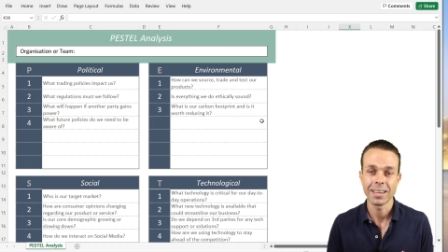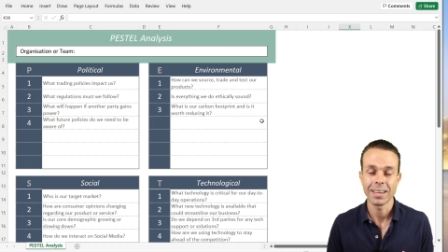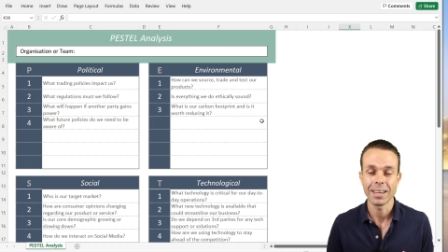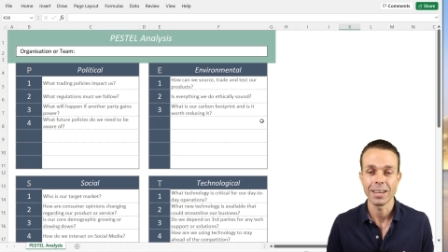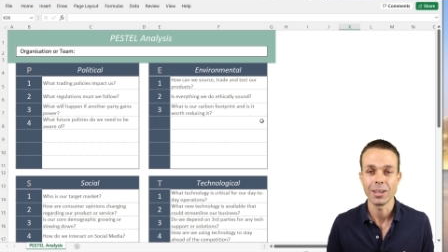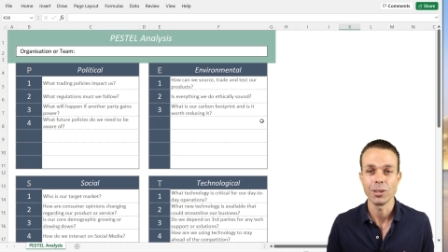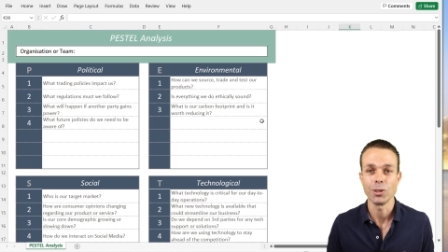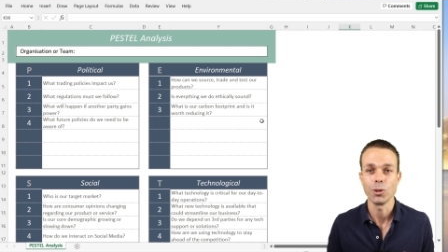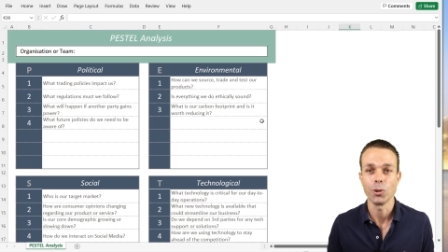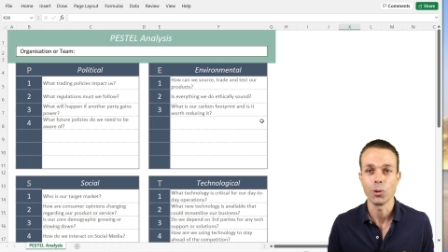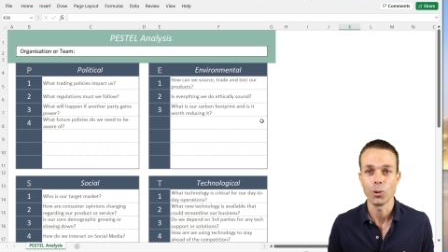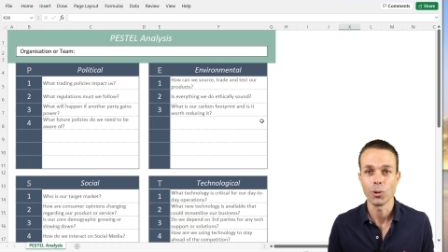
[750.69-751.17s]

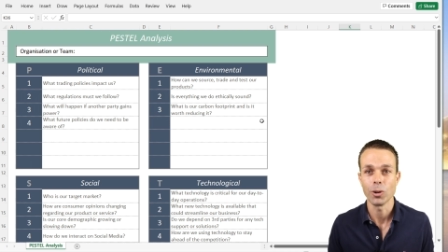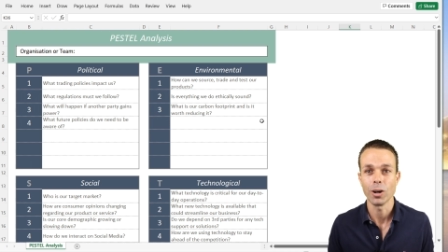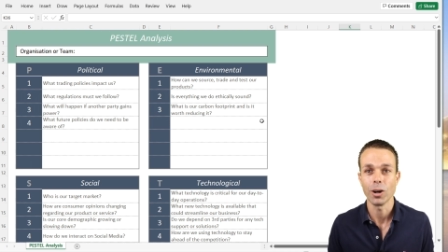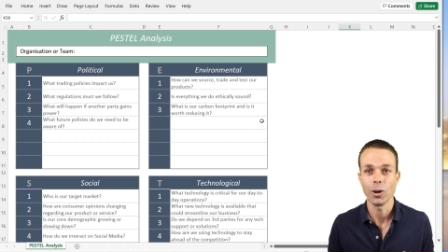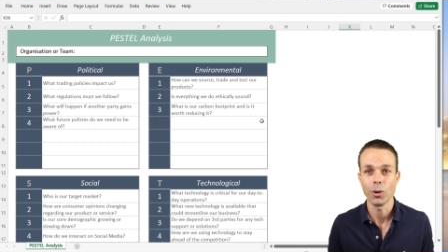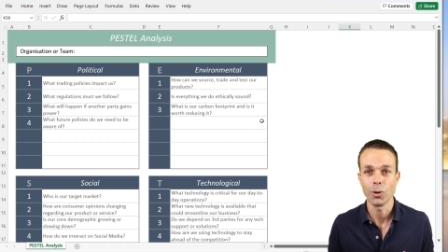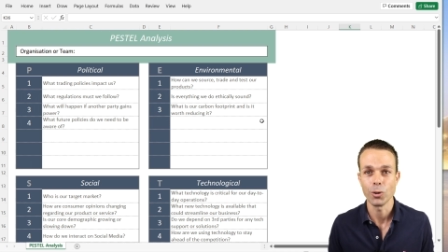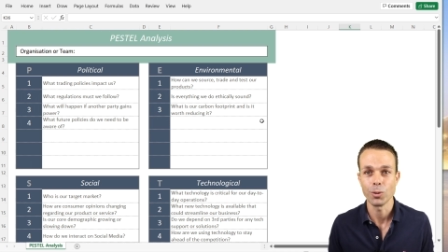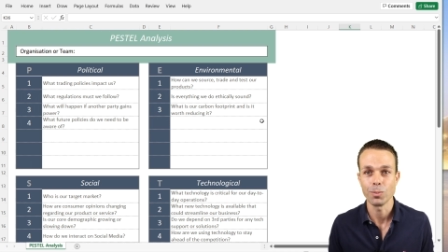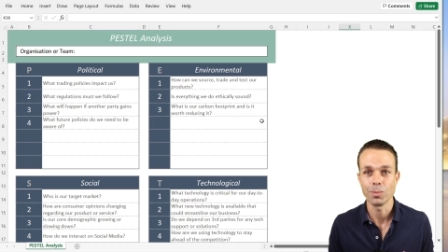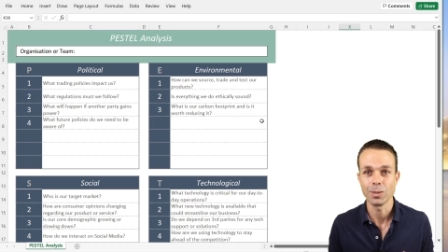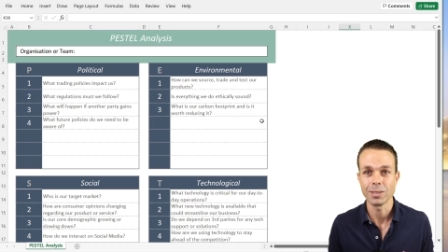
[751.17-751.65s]
in your
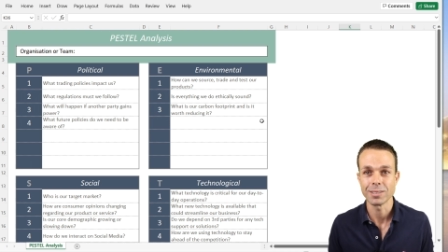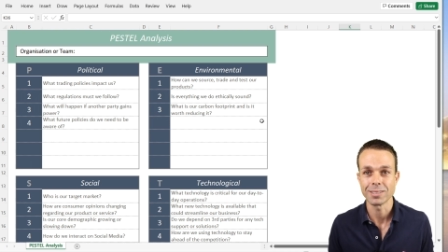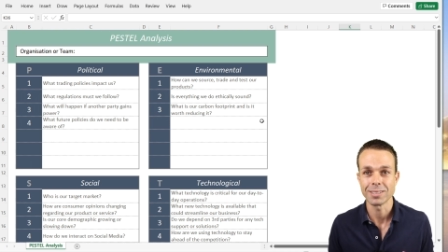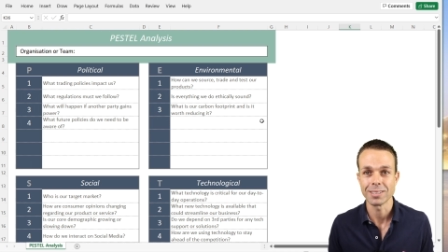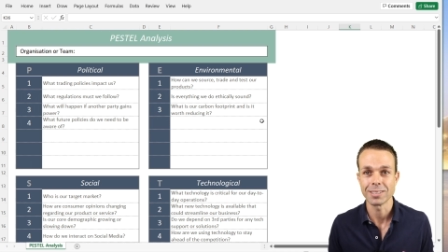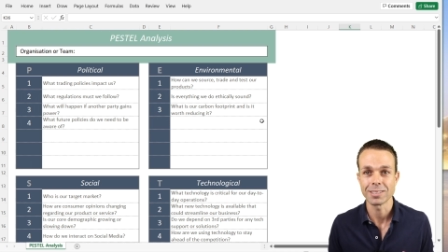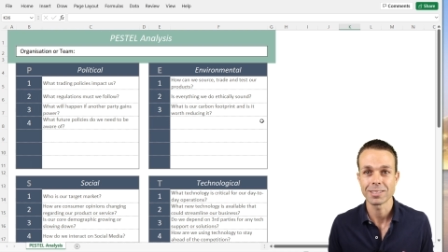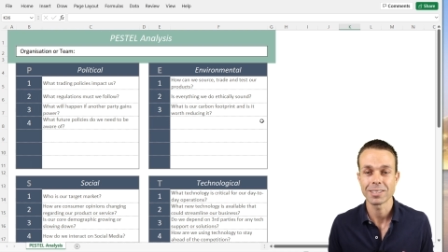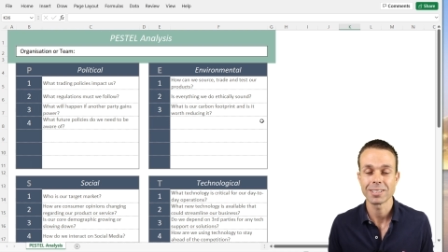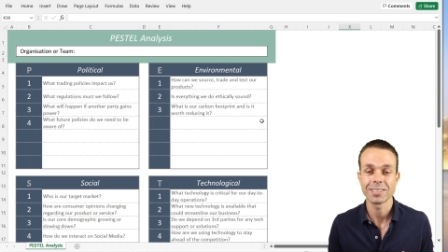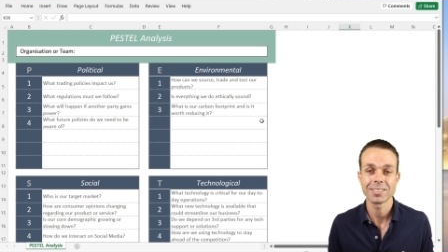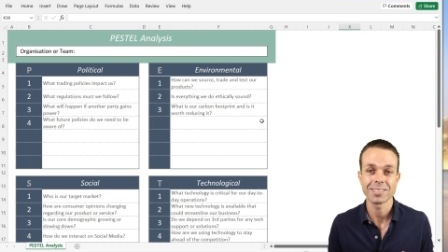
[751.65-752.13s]
own
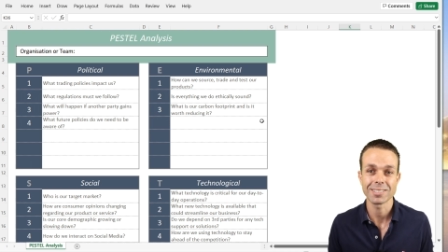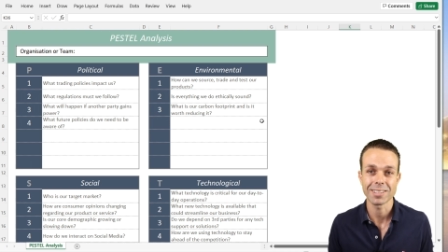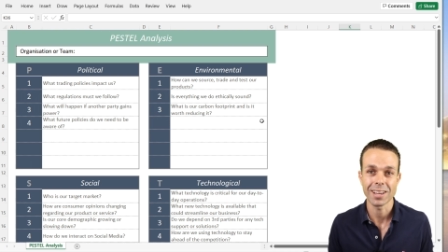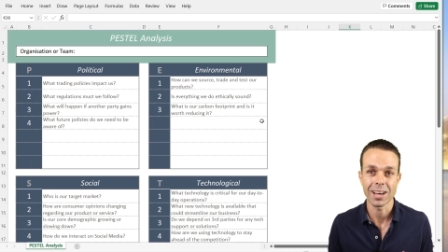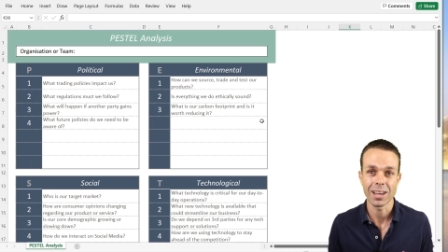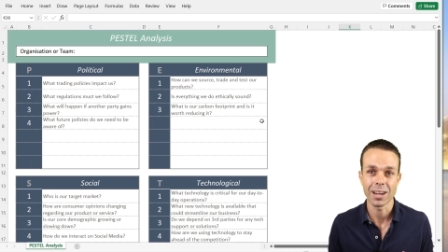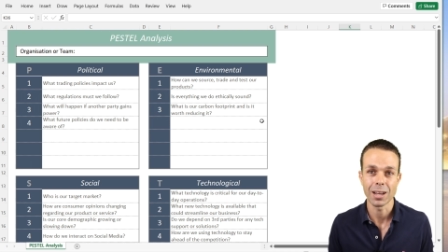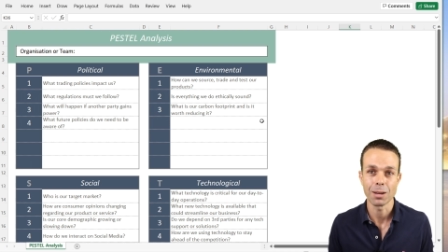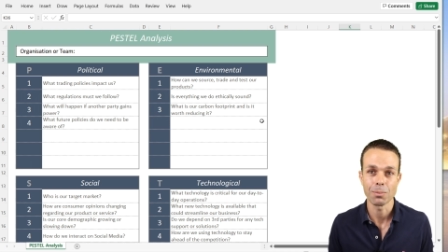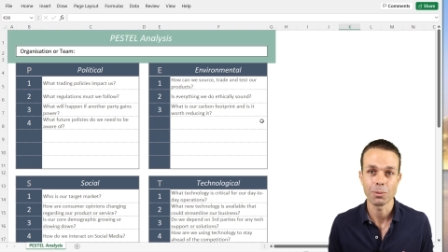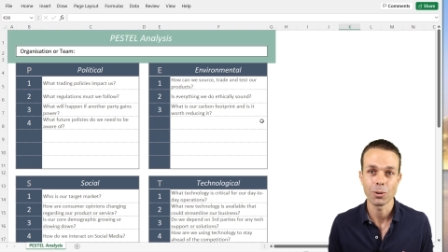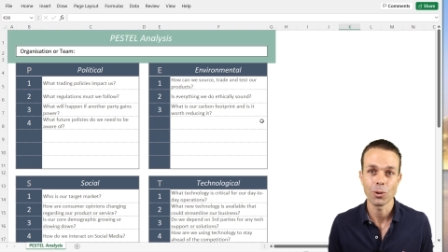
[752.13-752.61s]
business,
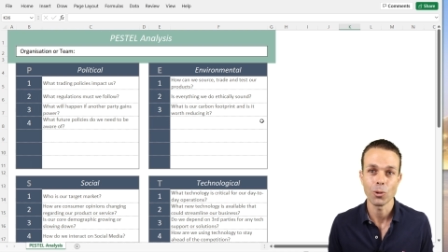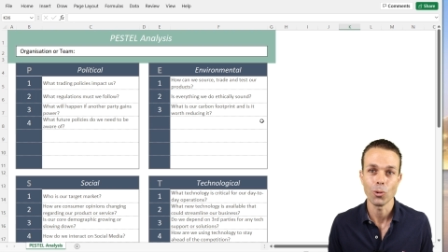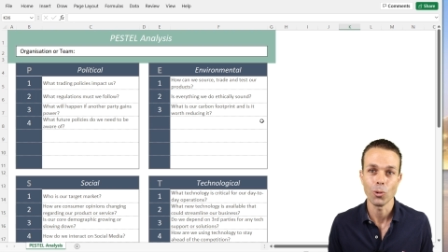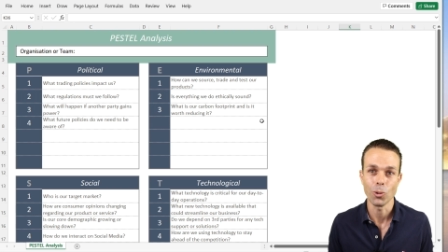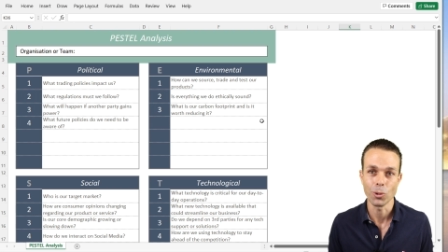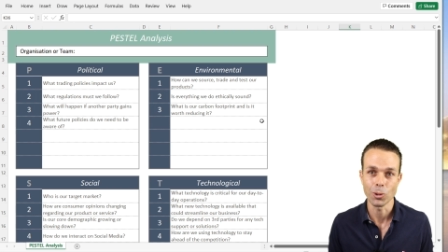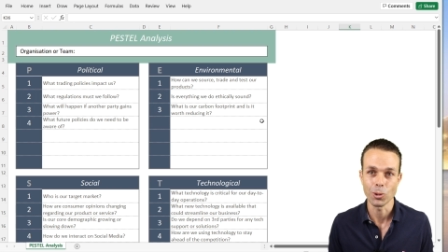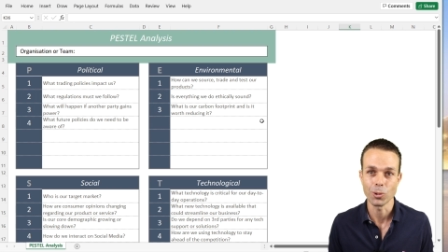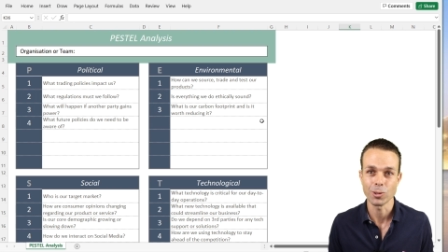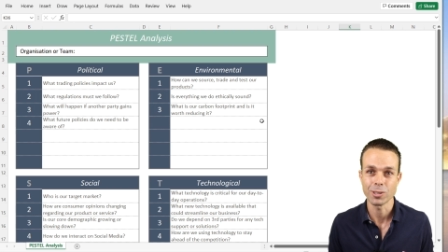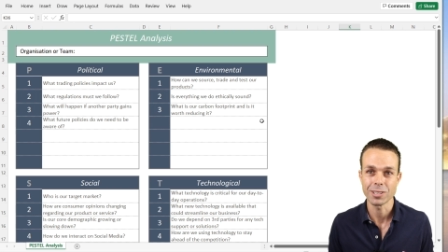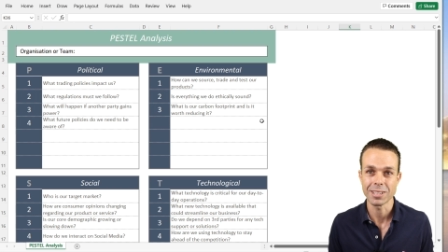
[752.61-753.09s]
startup
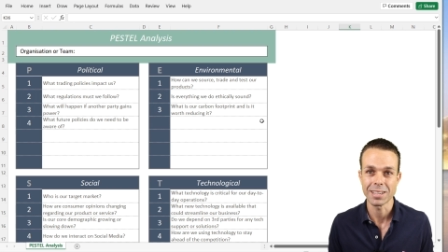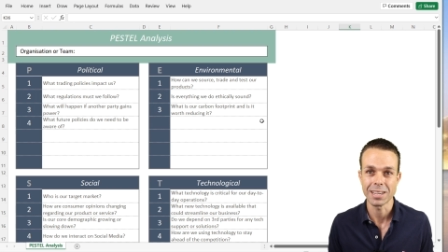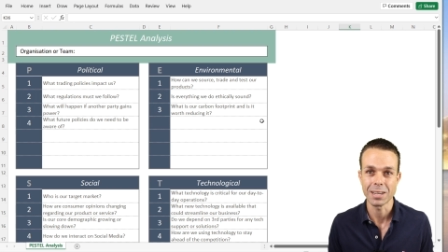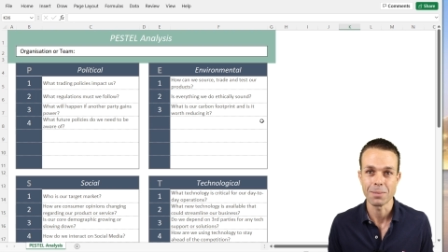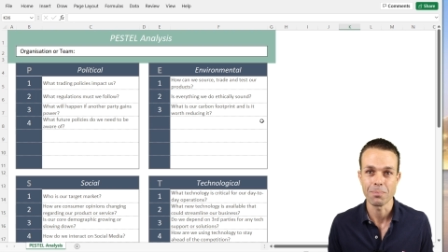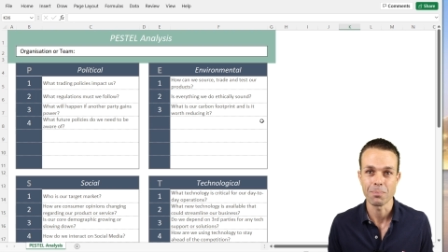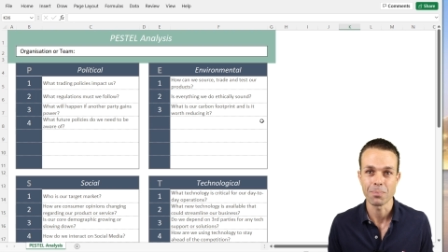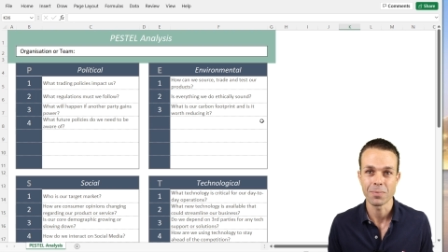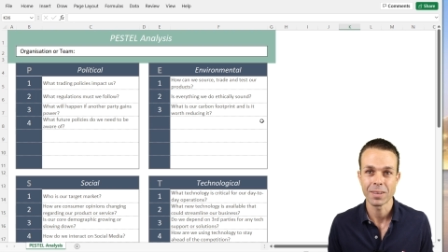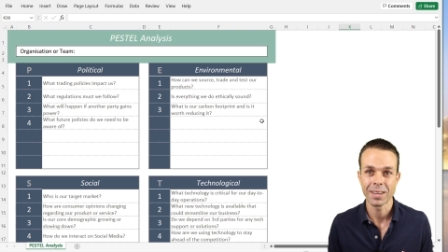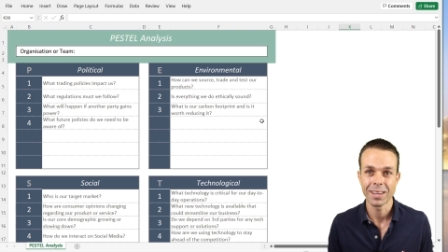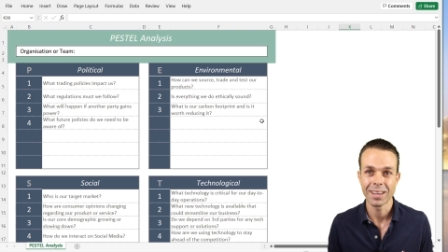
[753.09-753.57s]
or your team.